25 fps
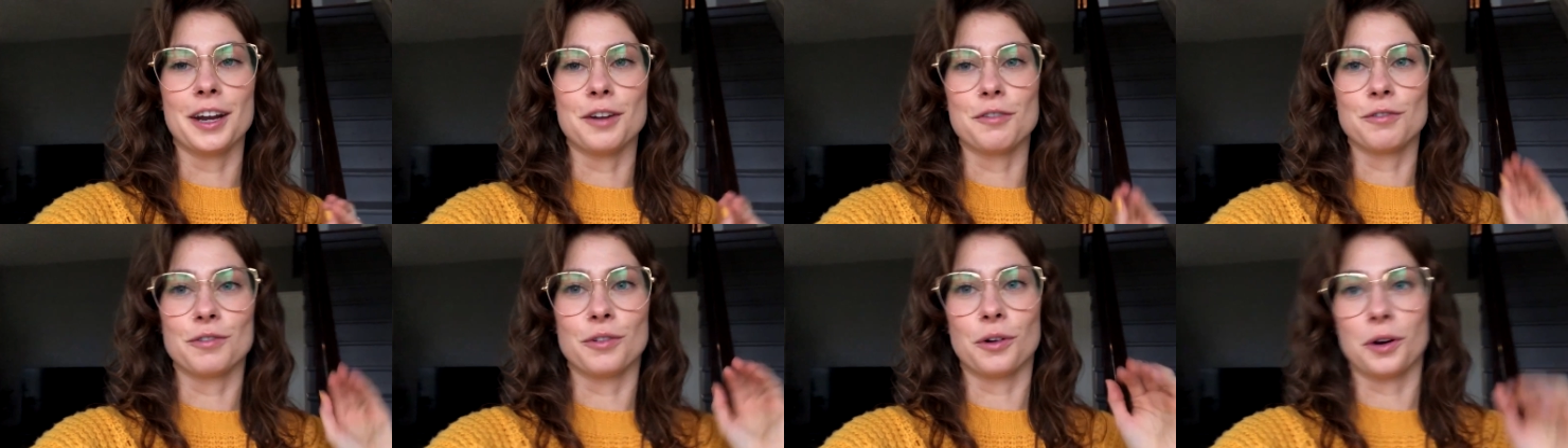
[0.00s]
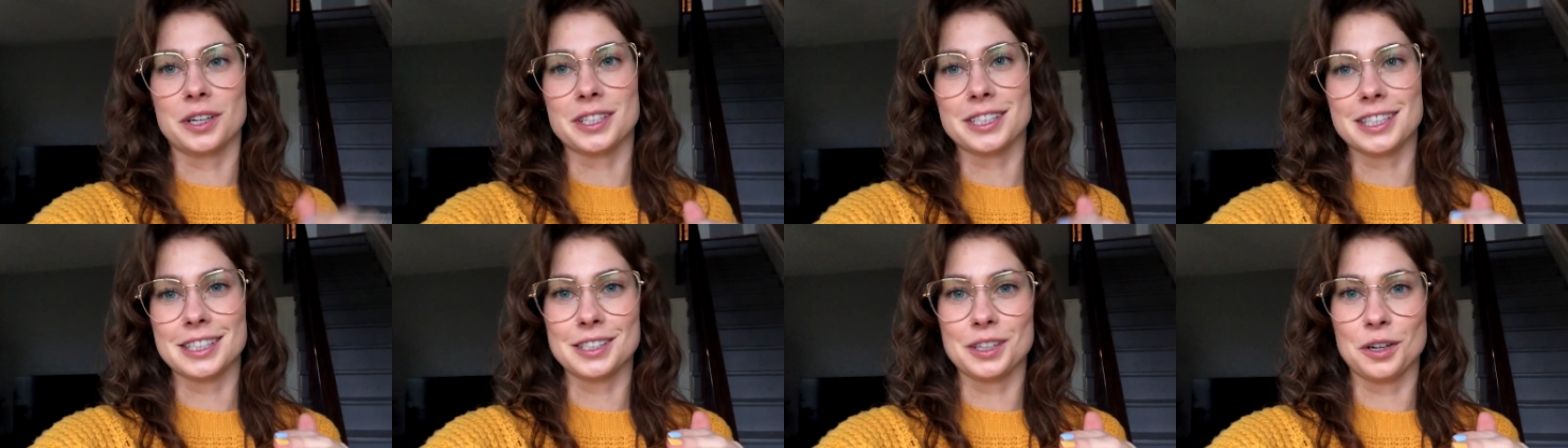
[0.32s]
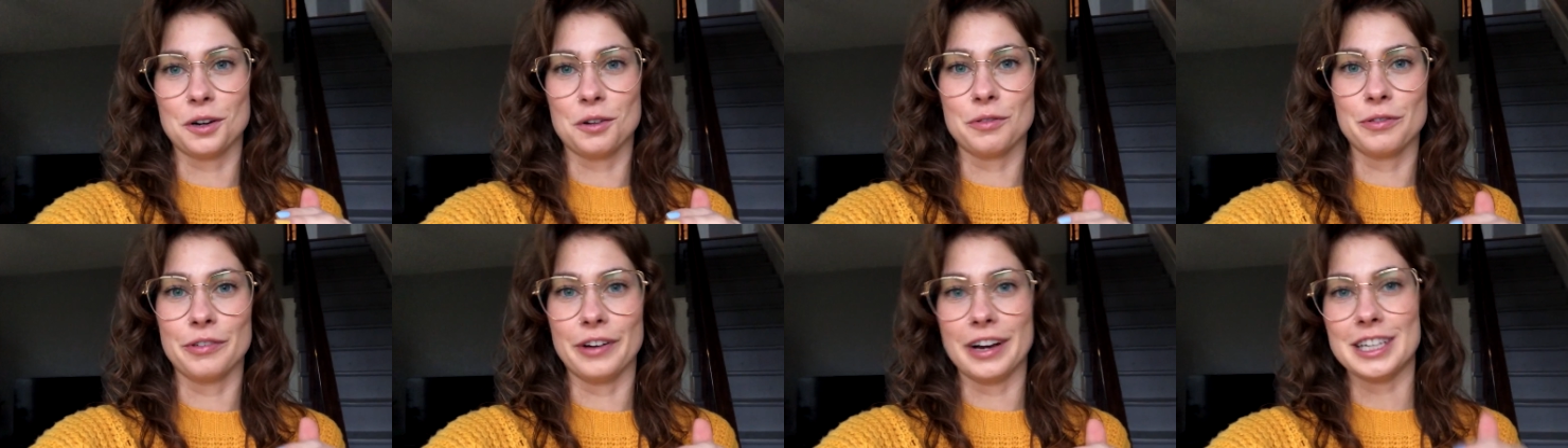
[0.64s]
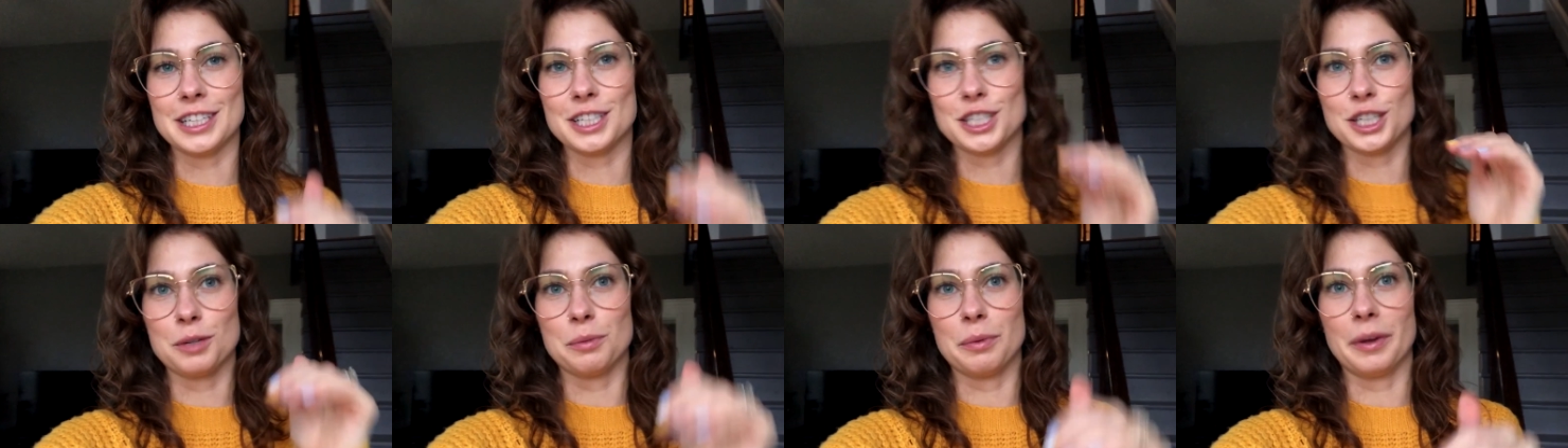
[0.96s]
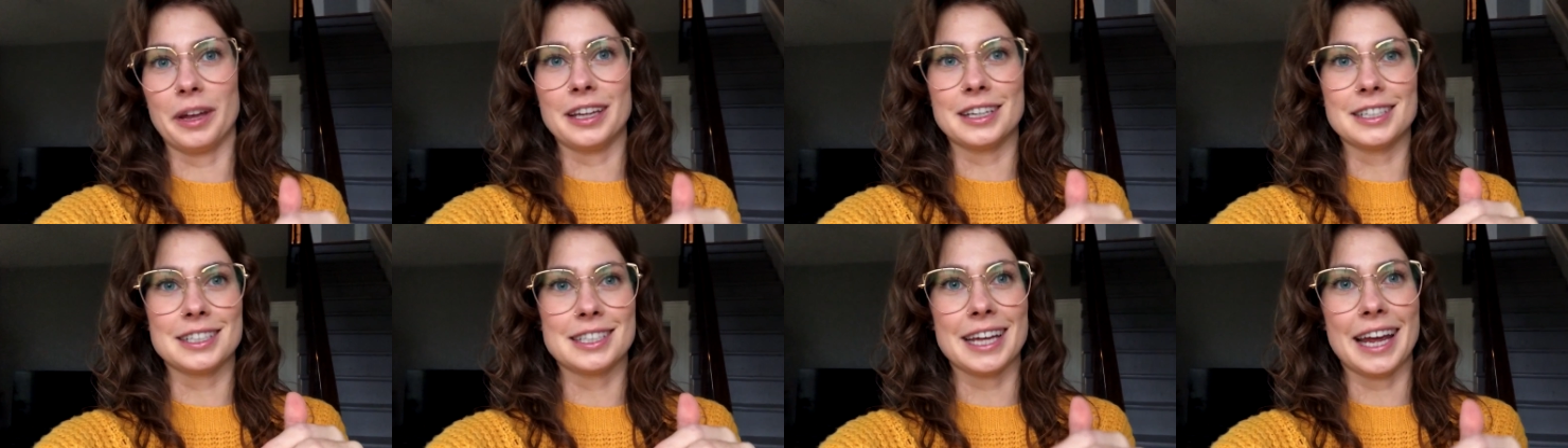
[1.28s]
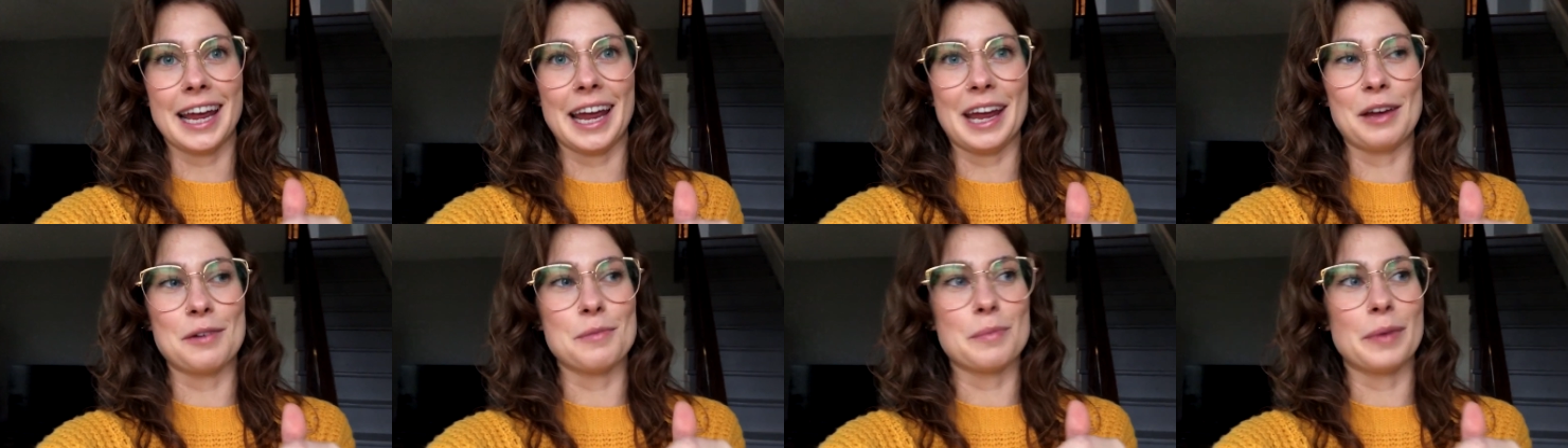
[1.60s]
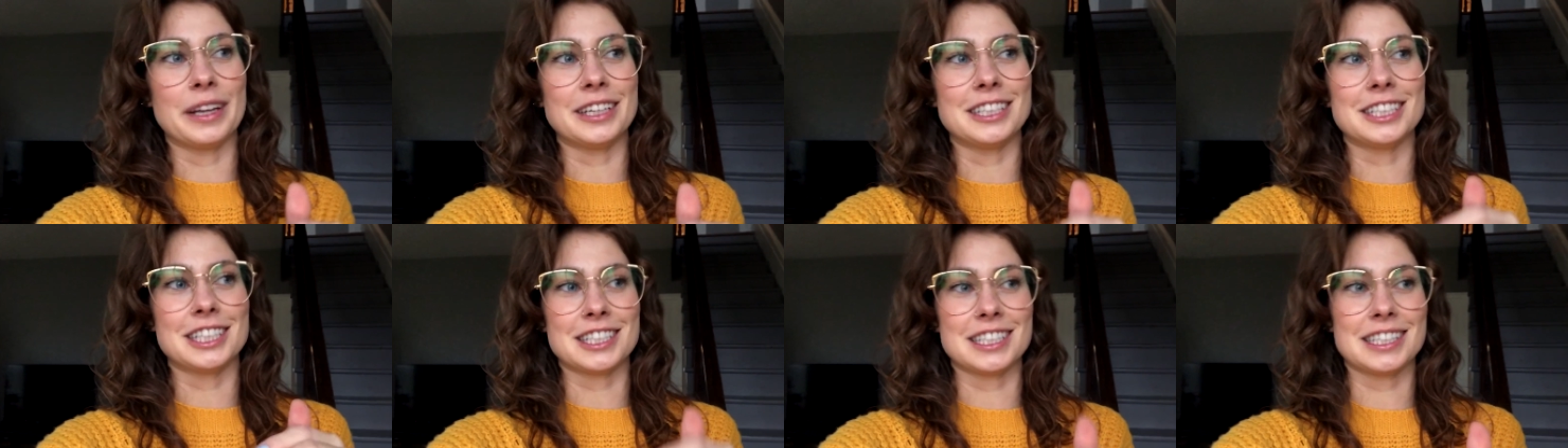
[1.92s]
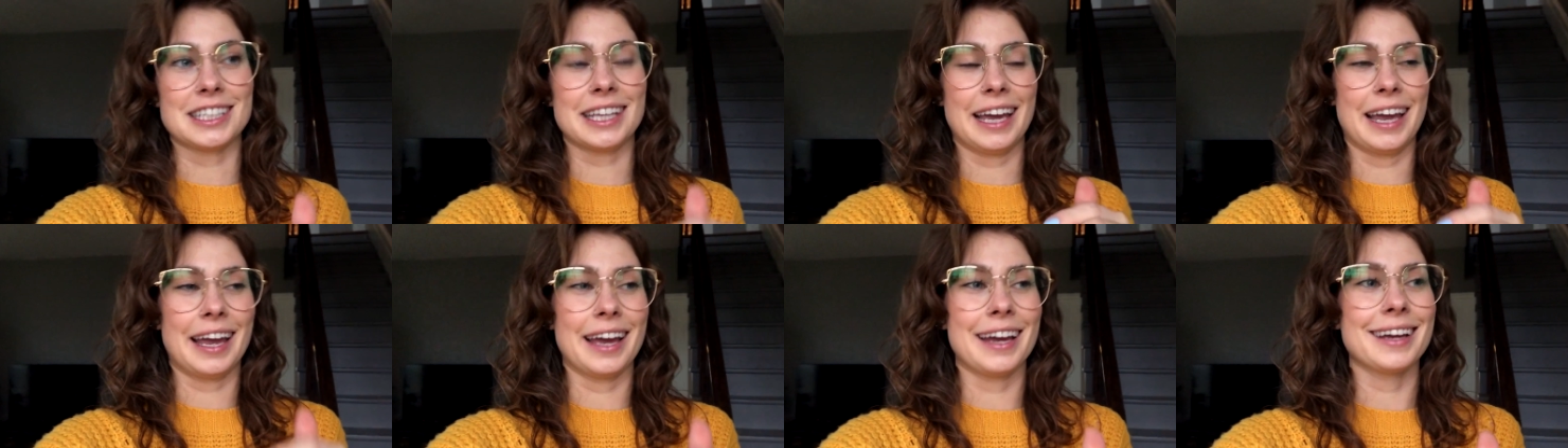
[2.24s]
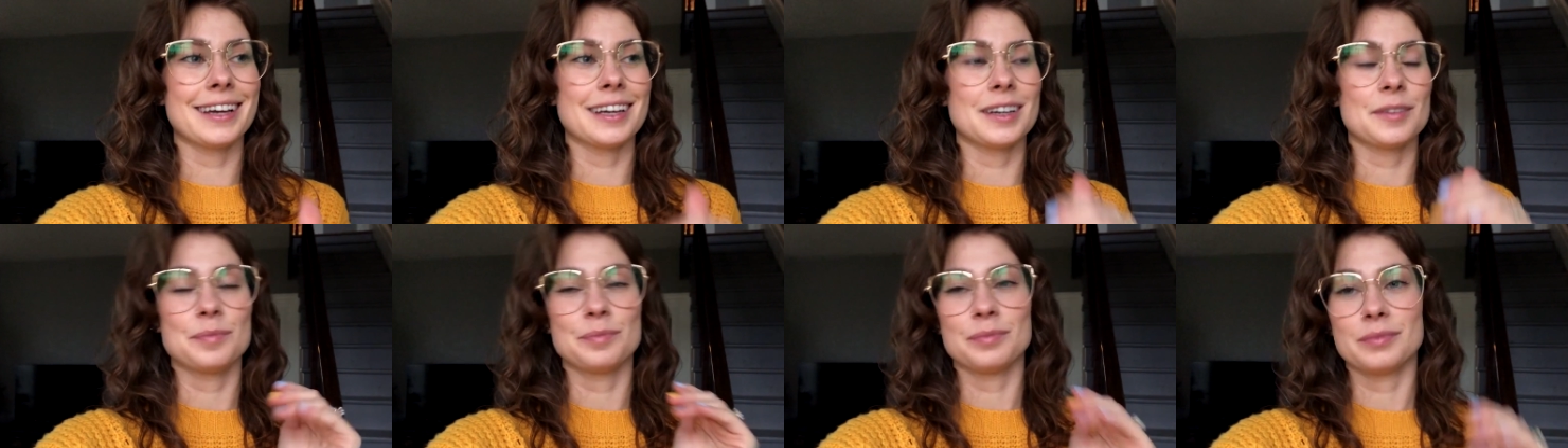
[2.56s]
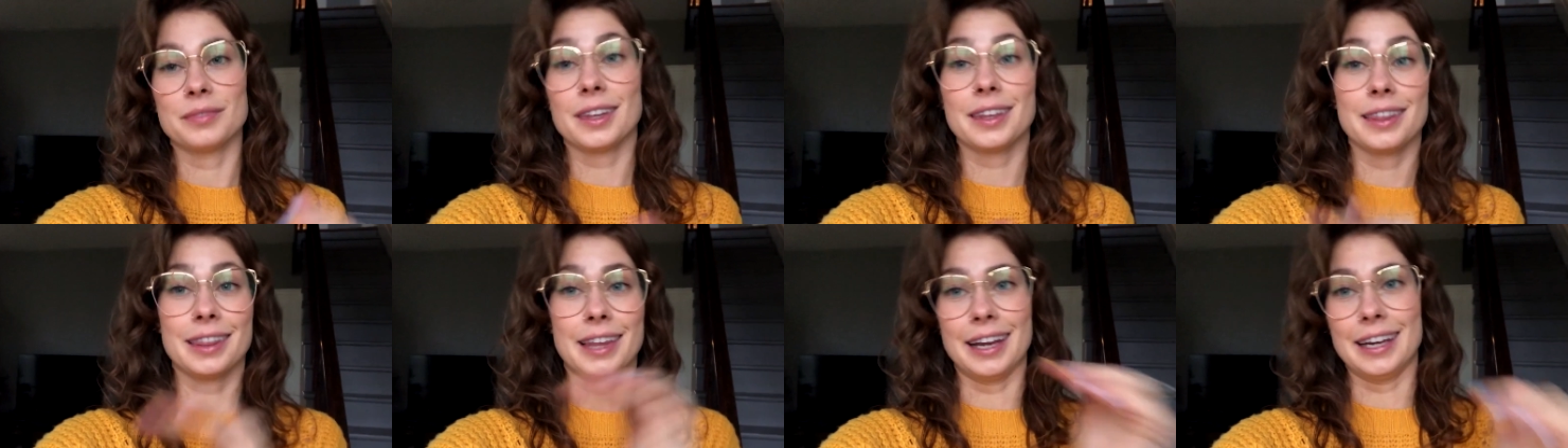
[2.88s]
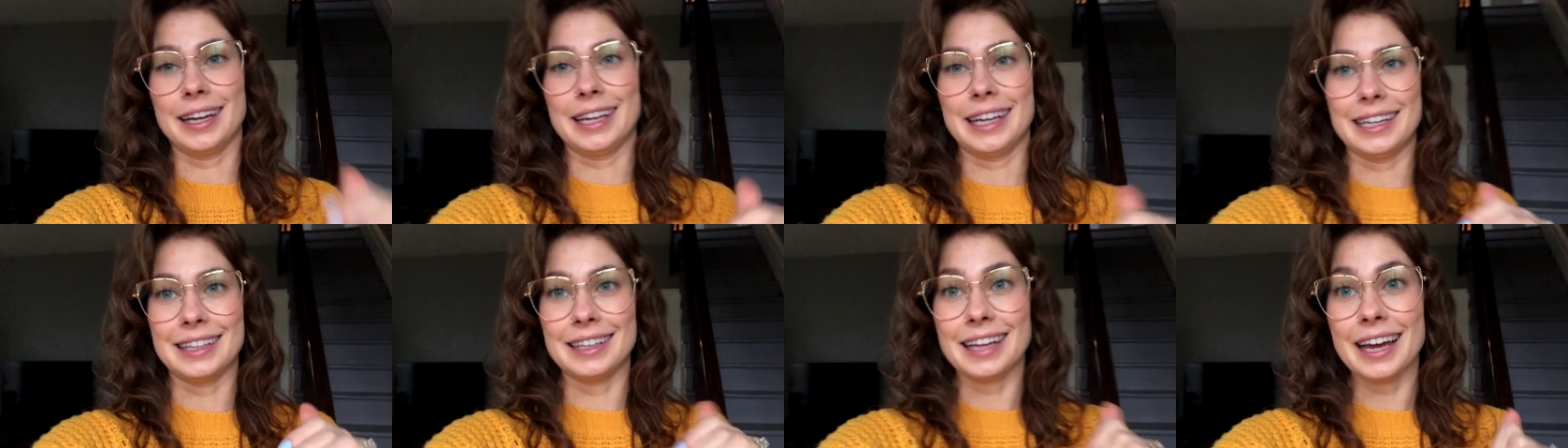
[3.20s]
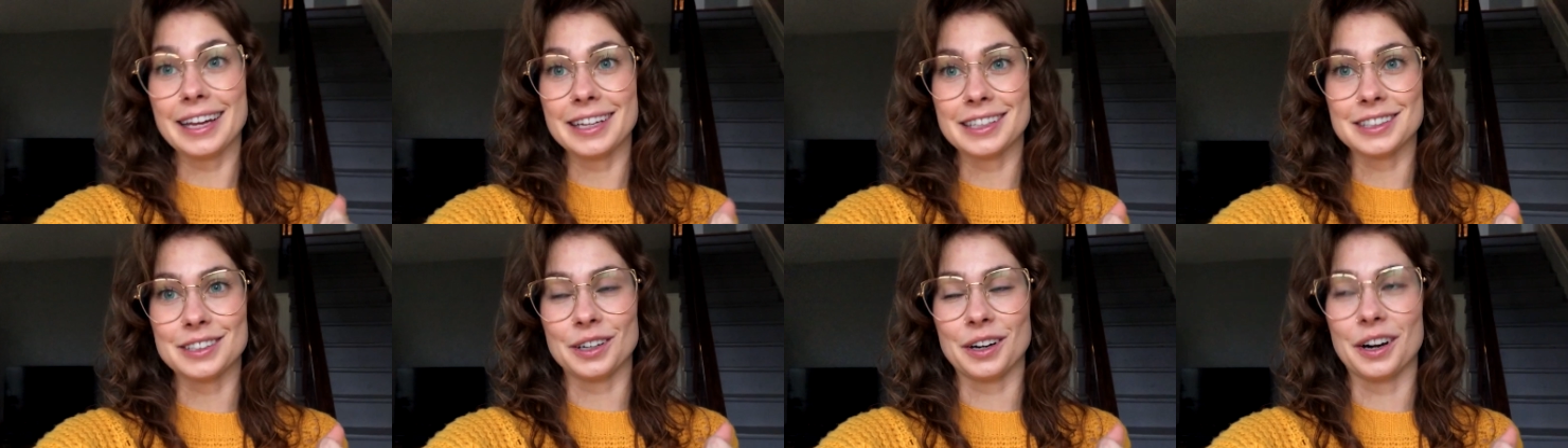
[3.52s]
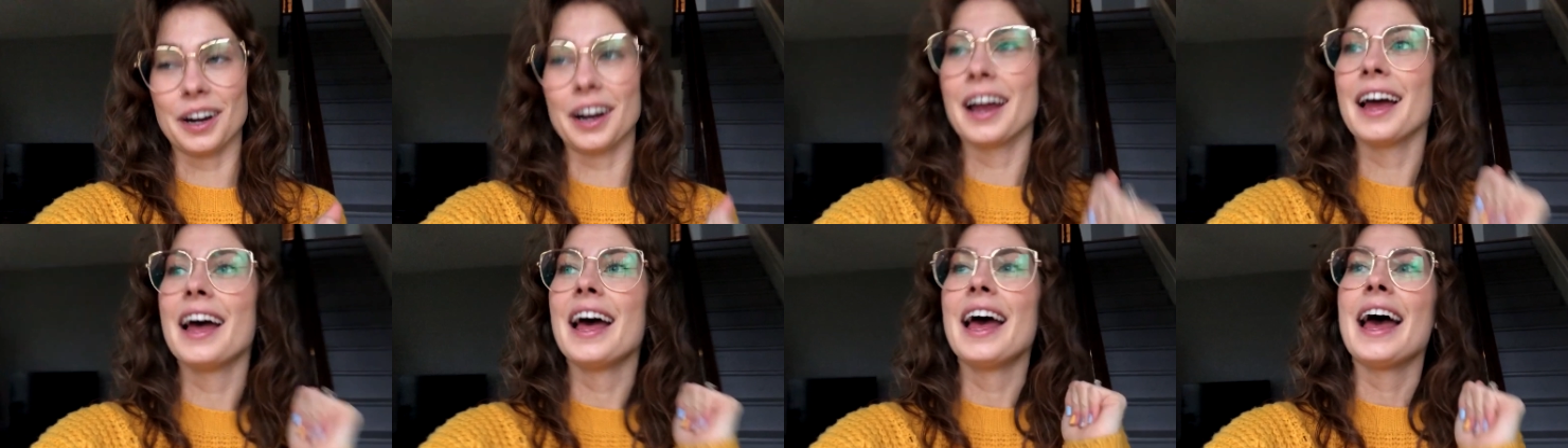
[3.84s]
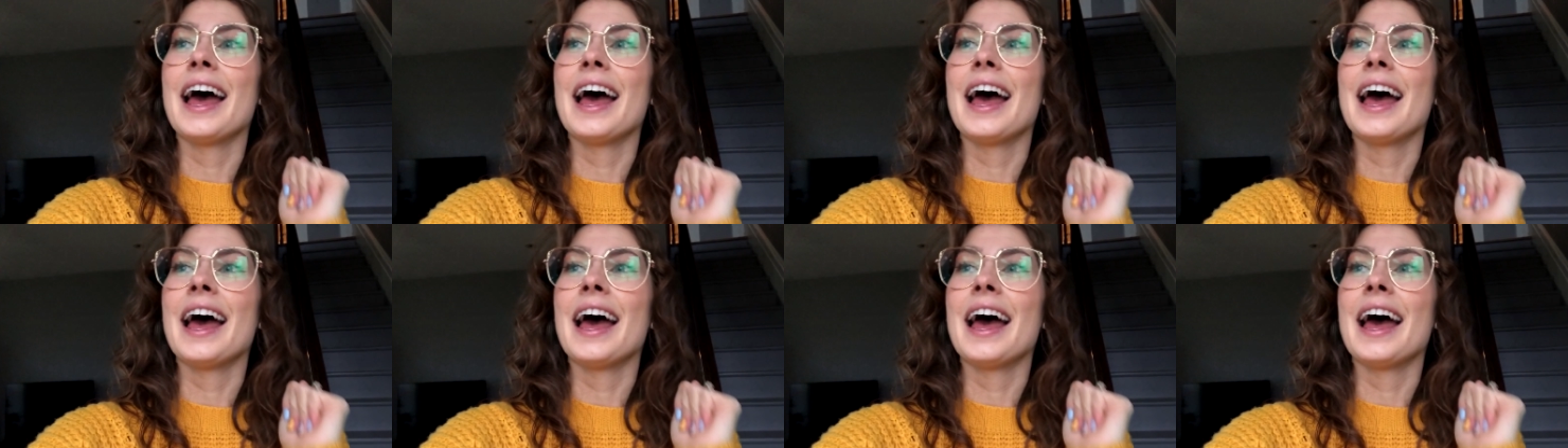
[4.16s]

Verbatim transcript: of forces her friendship into him and just like then he likes her.